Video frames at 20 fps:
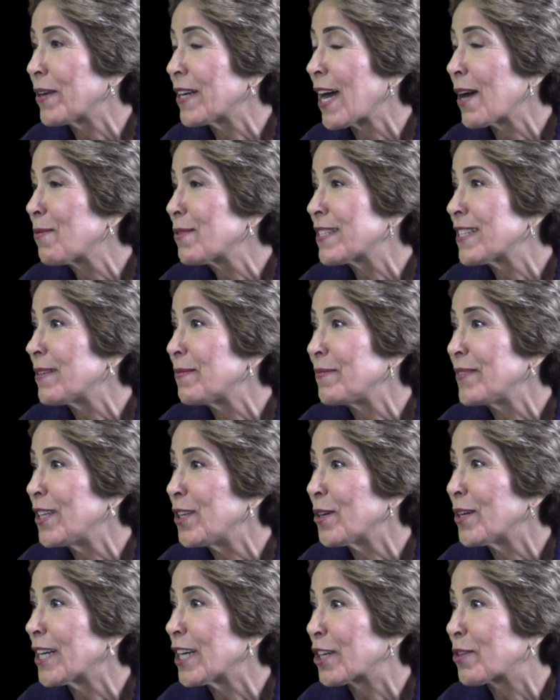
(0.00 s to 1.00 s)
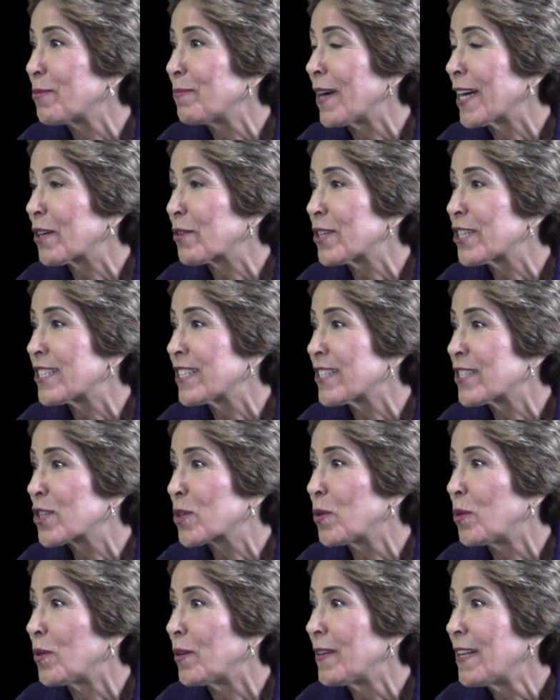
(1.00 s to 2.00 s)
up, when I was in my Christian
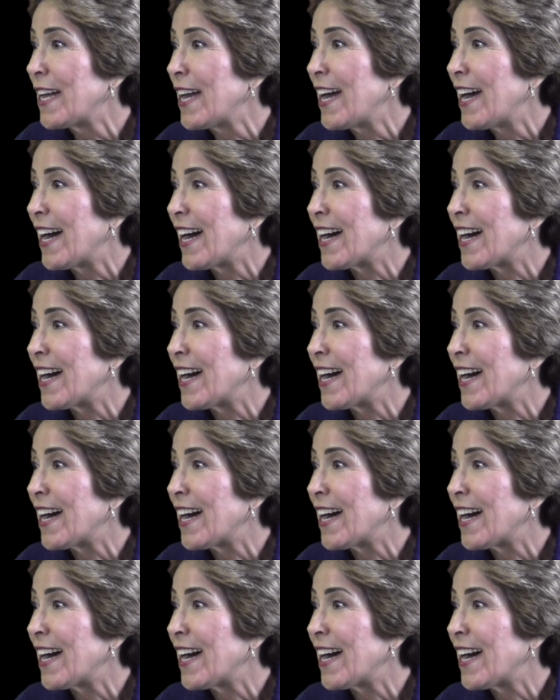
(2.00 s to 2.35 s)
school.